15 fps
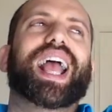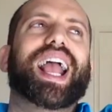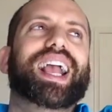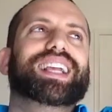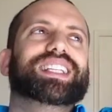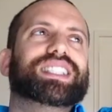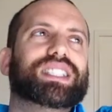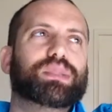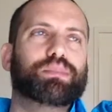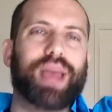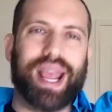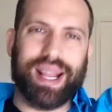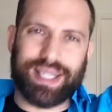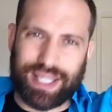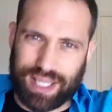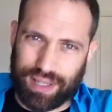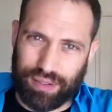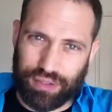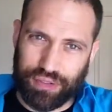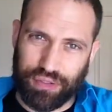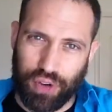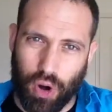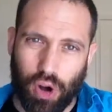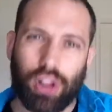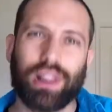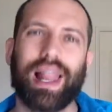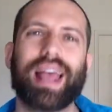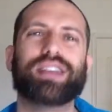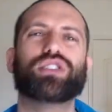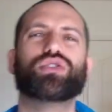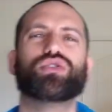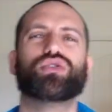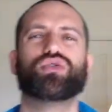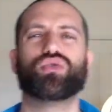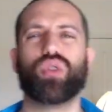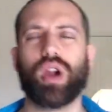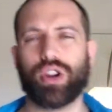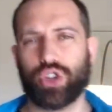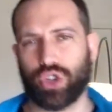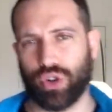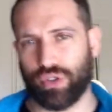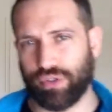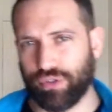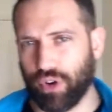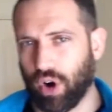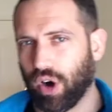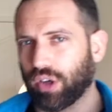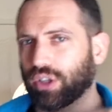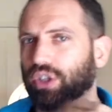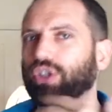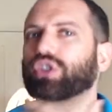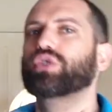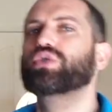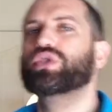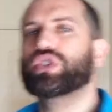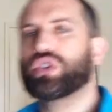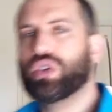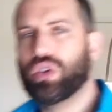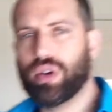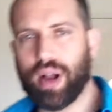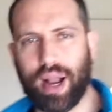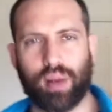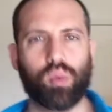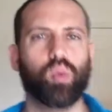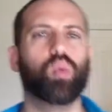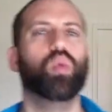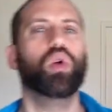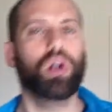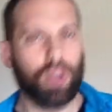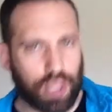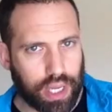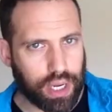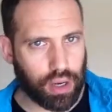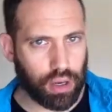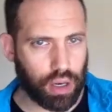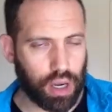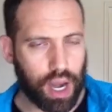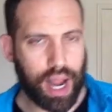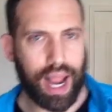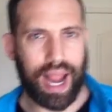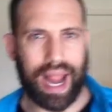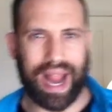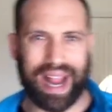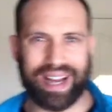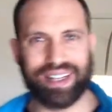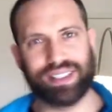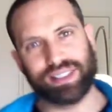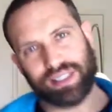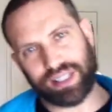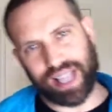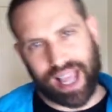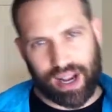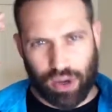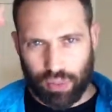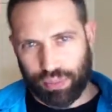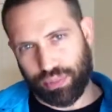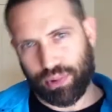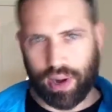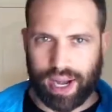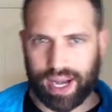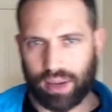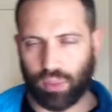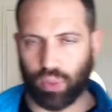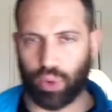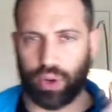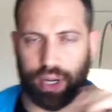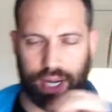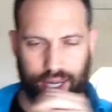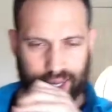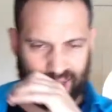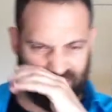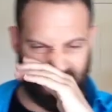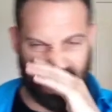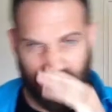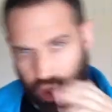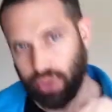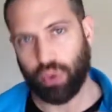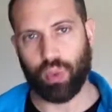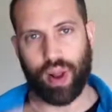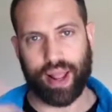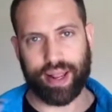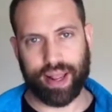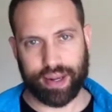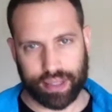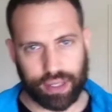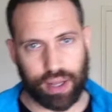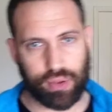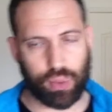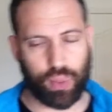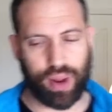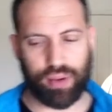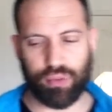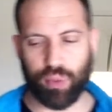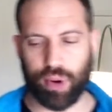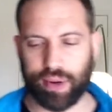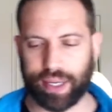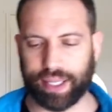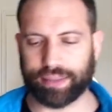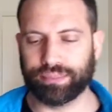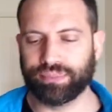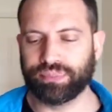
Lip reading: expansive, far less structured, far looser and woollier, and it'll get your brain working in another way, yet another way of working.